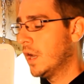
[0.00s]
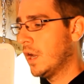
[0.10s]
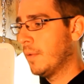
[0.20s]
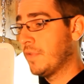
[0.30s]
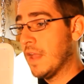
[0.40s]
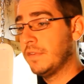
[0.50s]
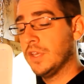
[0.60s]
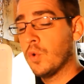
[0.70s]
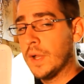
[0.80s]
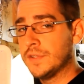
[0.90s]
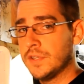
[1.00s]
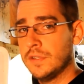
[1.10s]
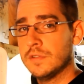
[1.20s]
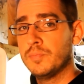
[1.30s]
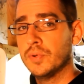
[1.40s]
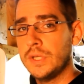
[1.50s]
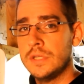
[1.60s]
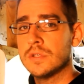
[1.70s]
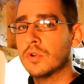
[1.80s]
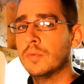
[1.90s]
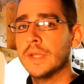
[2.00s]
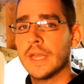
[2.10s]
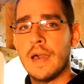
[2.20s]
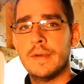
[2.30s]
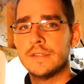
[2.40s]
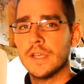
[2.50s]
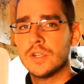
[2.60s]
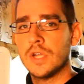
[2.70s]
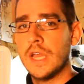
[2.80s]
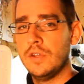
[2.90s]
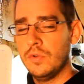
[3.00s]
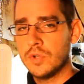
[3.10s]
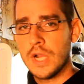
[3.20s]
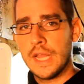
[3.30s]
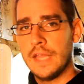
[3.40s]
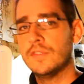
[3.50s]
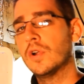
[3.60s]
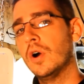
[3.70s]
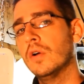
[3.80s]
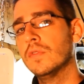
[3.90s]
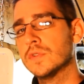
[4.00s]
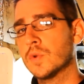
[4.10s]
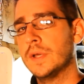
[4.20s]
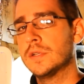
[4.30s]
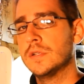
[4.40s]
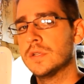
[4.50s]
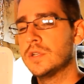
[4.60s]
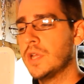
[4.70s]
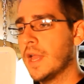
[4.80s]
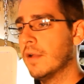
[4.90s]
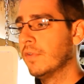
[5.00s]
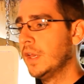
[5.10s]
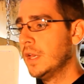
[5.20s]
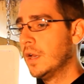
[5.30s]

Uh, if you have any questions, please throw them in the comment section. I do try to answer all those questions that you have.